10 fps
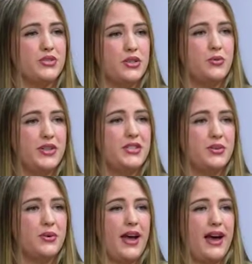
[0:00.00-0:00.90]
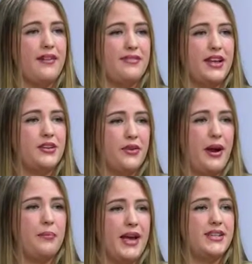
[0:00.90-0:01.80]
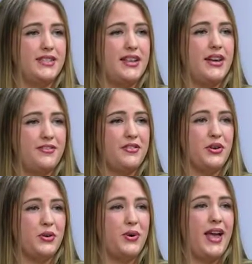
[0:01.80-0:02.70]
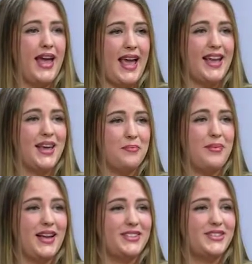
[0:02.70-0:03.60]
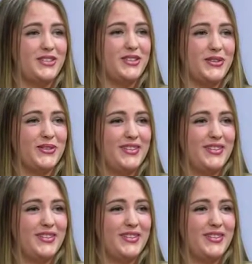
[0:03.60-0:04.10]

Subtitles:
So we do have in-ground beds and then a few hanging beds too.